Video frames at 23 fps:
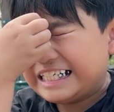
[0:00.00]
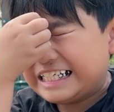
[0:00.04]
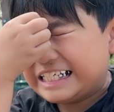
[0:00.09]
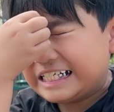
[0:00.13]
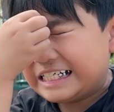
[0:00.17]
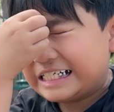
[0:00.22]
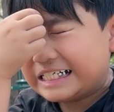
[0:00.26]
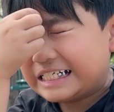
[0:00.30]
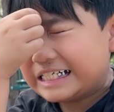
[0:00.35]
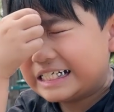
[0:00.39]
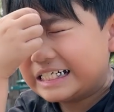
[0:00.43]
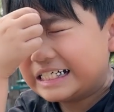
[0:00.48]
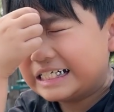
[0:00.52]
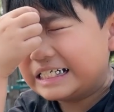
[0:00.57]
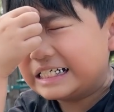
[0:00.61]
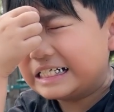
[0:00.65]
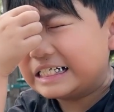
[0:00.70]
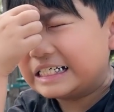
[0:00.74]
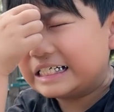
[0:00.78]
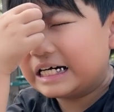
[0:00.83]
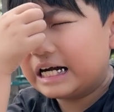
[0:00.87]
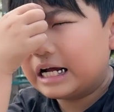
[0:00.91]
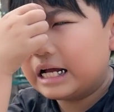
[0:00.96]

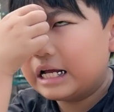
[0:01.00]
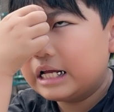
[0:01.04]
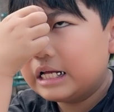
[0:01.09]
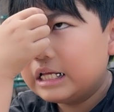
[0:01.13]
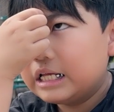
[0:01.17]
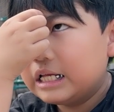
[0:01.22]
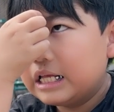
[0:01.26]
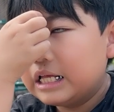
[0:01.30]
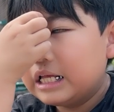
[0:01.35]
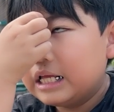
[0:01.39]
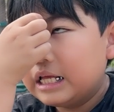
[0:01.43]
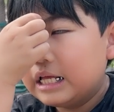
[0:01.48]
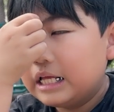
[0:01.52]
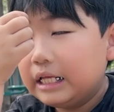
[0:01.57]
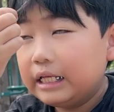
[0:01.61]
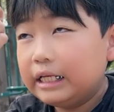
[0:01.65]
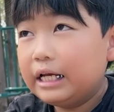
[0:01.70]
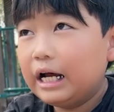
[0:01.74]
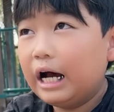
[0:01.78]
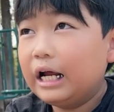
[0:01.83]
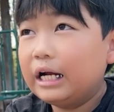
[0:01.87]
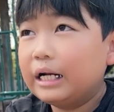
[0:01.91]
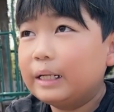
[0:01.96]
ugh!
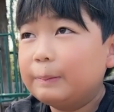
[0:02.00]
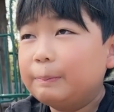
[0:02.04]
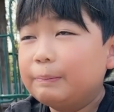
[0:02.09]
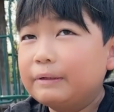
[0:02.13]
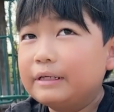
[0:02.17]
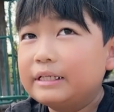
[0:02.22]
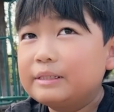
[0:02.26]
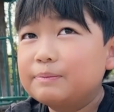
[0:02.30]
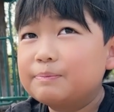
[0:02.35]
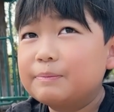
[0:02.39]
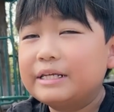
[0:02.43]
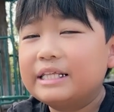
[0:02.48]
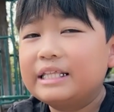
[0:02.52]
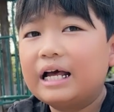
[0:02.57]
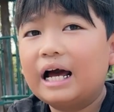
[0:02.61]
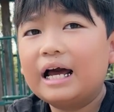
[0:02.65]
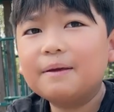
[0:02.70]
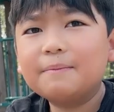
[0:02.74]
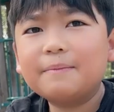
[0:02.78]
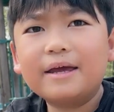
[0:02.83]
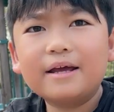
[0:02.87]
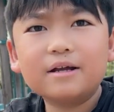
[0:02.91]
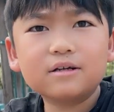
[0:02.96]
God, it brings me
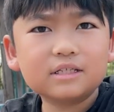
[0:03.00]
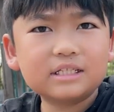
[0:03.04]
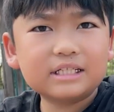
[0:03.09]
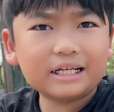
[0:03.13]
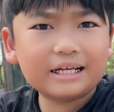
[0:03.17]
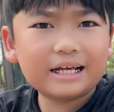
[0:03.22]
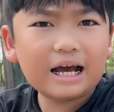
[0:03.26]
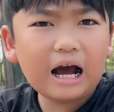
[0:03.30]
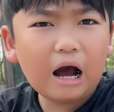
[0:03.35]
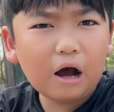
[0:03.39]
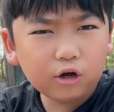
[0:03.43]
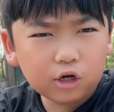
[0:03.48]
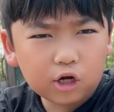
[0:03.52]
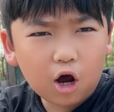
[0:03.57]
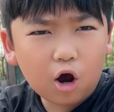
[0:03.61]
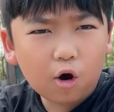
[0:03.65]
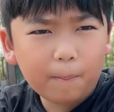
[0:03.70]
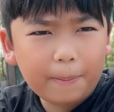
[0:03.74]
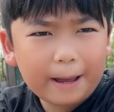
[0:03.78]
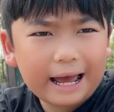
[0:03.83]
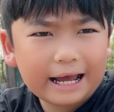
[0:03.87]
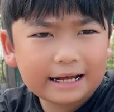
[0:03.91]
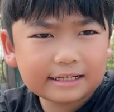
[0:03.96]
nightmares to go
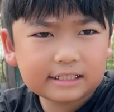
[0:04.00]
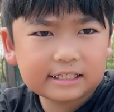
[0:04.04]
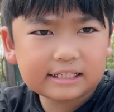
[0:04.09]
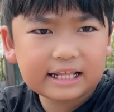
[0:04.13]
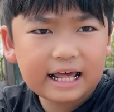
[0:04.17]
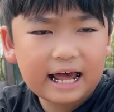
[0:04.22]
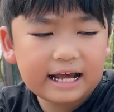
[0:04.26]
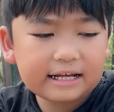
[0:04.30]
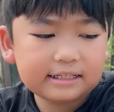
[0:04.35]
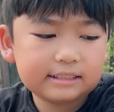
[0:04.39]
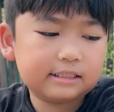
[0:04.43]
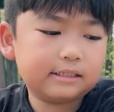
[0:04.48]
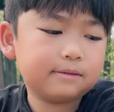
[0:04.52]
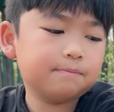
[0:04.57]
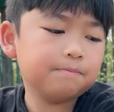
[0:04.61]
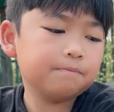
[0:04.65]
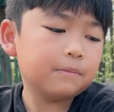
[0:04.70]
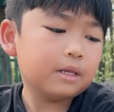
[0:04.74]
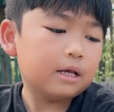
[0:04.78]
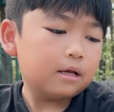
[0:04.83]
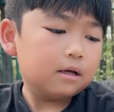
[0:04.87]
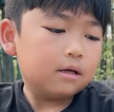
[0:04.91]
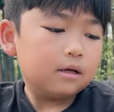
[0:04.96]
back to that.
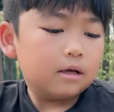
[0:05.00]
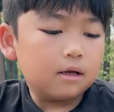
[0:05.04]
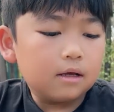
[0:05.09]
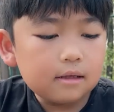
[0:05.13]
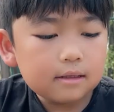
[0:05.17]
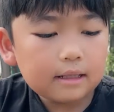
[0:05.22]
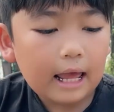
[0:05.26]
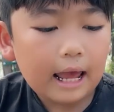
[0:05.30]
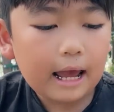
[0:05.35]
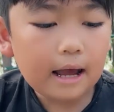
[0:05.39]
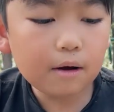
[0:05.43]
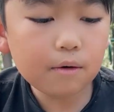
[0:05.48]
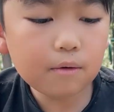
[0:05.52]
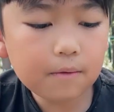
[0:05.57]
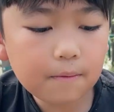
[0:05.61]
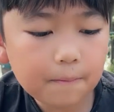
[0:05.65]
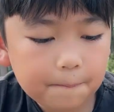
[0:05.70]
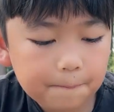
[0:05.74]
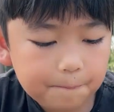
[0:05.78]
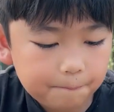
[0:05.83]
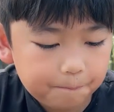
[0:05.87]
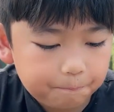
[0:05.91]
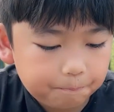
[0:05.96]
Now,
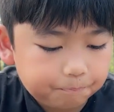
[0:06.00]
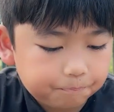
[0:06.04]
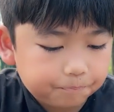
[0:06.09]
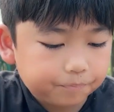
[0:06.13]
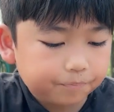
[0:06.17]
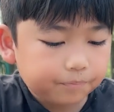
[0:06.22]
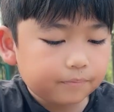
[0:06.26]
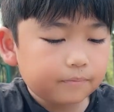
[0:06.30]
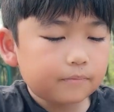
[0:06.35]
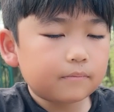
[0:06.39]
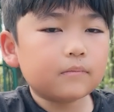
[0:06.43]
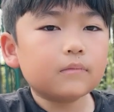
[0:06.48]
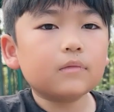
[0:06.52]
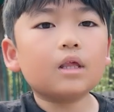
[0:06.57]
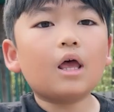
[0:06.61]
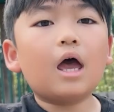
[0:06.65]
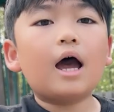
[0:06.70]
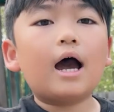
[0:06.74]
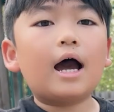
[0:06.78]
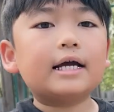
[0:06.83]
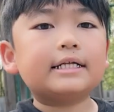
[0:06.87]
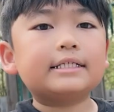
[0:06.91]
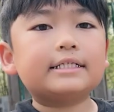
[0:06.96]

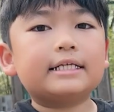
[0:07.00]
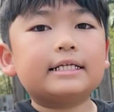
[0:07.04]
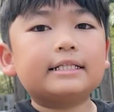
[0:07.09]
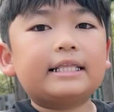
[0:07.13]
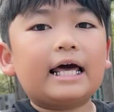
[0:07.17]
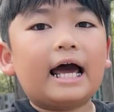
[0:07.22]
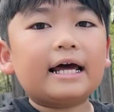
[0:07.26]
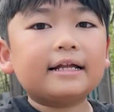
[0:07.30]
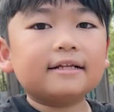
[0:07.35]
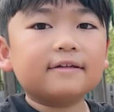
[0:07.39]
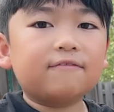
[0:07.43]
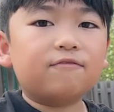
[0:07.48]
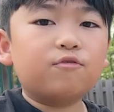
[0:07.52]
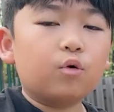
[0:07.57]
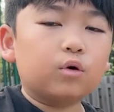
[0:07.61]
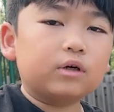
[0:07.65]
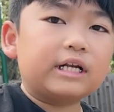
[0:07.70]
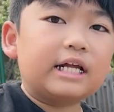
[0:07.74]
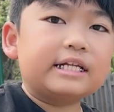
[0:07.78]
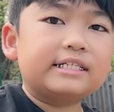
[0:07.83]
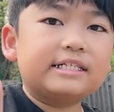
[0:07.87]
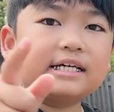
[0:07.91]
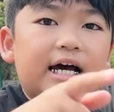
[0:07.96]
I did that for
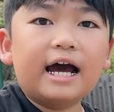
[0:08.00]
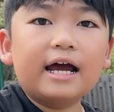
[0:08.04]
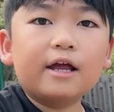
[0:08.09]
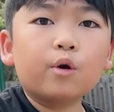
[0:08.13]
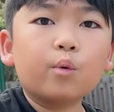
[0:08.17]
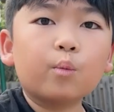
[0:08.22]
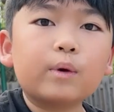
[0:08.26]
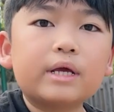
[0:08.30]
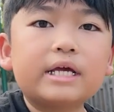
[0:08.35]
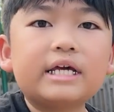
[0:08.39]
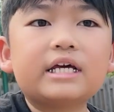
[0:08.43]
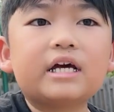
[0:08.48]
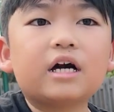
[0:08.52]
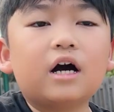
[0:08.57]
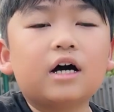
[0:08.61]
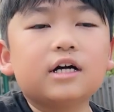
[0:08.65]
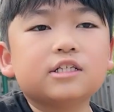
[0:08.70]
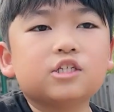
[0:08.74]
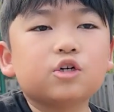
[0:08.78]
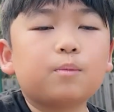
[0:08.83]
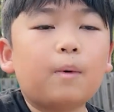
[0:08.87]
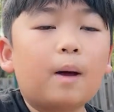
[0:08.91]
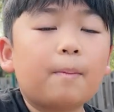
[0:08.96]
an entire week
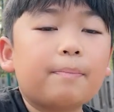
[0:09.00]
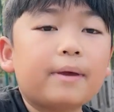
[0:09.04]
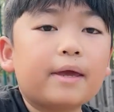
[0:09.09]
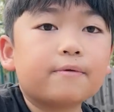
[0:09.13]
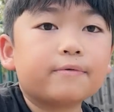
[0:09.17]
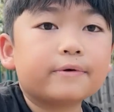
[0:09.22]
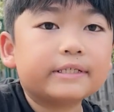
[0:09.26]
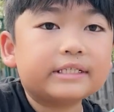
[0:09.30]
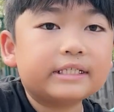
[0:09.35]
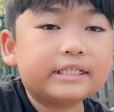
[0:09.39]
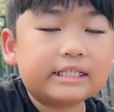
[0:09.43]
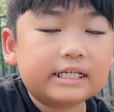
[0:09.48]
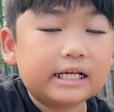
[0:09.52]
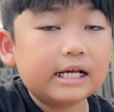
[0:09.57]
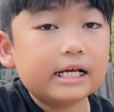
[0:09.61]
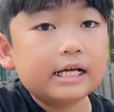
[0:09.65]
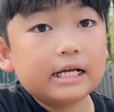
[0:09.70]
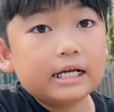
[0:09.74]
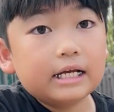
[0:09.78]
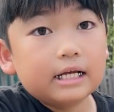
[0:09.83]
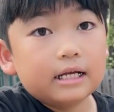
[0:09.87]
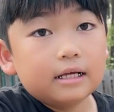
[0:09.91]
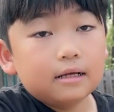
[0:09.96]
until my parents,
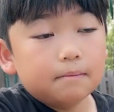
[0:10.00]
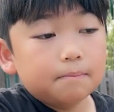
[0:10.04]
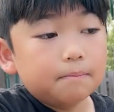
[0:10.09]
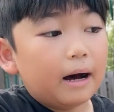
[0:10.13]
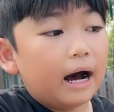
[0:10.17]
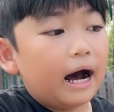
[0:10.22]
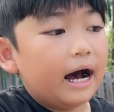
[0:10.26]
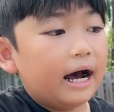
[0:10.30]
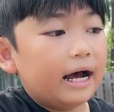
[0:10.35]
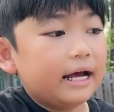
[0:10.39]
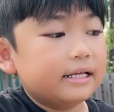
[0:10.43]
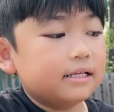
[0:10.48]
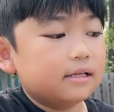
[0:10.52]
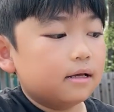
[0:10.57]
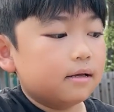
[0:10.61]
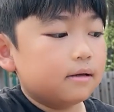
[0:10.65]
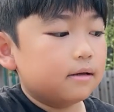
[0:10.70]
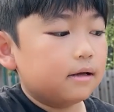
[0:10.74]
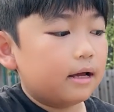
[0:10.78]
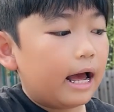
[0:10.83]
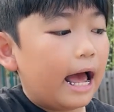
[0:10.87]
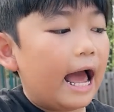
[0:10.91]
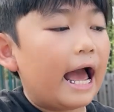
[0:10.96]
my
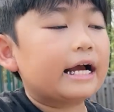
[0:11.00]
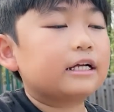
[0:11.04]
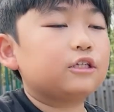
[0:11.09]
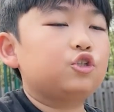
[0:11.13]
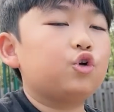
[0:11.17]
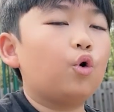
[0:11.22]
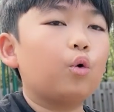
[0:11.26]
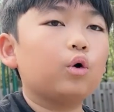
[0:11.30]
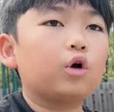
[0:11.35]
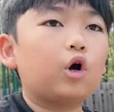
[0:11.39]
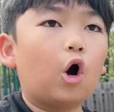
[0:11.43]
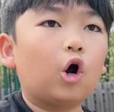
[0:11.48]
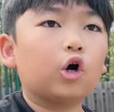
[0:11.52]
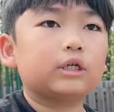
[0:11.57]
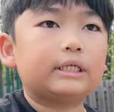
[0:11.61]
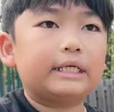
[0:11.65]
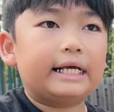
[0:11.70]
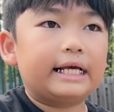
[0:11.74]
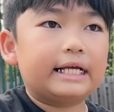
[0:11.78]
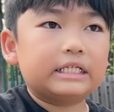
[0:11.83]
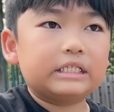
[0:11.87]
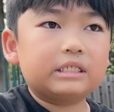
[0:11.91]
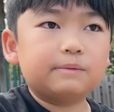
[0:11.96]
actual
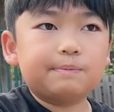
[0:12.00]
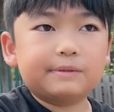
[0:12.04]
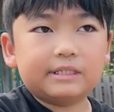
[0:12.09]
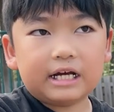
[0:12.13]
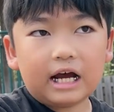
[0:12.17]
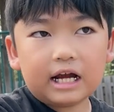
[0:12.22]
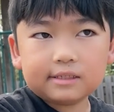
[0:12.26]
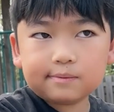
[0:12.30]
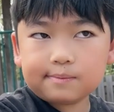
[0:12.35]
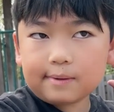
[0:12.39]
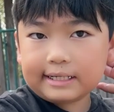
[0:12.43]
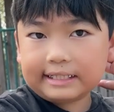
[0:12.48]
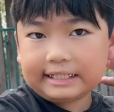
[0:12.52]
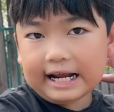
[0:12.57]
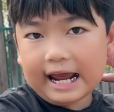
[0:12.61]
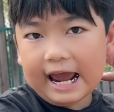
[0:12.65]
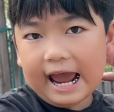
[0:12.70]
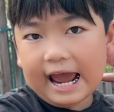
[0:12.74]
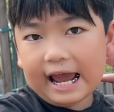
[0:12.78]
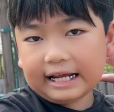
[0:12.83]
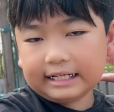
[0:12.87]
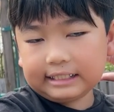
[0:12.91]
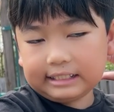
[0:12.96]
guardians besides my
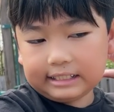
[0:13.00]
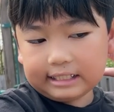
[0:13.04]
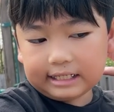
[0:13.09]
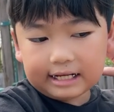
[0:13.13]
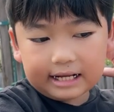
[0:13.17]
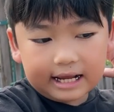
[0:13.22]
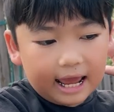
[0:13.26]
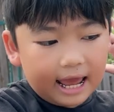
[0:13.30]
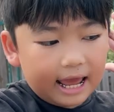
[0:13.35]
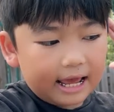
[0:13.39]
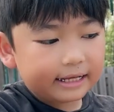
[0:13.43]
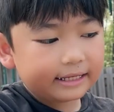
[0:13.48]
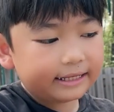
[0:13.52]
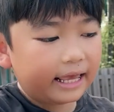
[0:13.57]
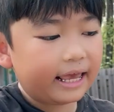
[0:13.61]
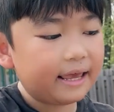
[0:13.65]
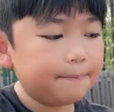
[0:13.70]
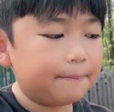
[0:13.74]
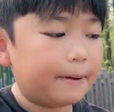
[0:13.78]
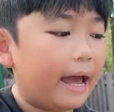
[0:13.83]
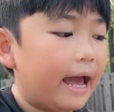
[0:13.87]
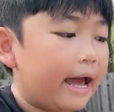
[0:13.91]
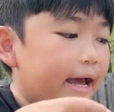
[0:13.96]
dad,
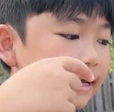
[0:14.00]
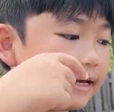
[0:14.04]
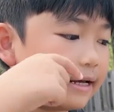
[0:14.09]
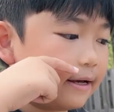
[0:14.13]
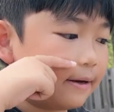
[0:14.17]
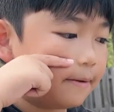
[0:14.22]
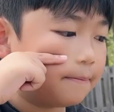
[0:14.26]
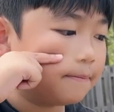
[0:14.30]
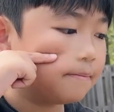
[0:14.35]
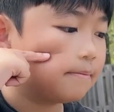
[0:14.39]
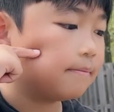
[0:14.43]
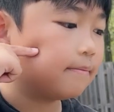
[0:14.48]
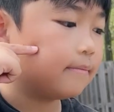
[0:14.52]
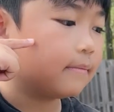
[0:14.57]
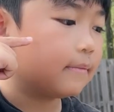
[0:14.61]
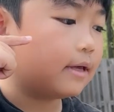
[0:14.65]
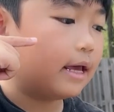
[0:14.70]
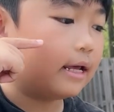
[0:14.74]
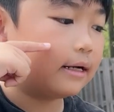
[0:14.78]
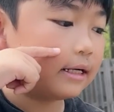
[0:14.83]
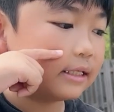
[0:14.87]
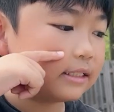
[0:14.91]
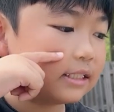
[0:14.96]
came back
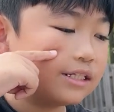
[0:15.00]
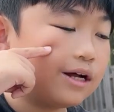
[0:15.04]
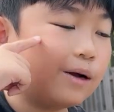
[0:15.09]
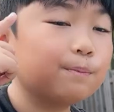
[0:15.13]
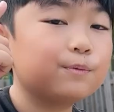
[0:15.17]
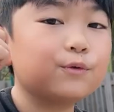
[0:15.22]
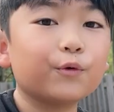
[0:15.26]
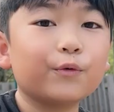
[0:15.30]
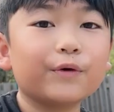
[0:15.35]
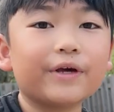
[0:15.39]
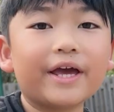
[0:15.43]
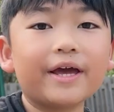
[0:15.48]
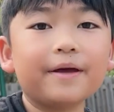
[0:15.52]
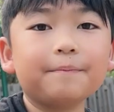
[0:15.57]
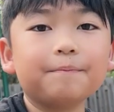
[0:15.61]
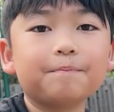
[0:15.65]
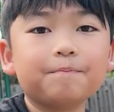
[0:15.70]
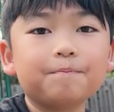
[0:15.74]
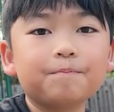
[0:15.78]
and they stopped doing it.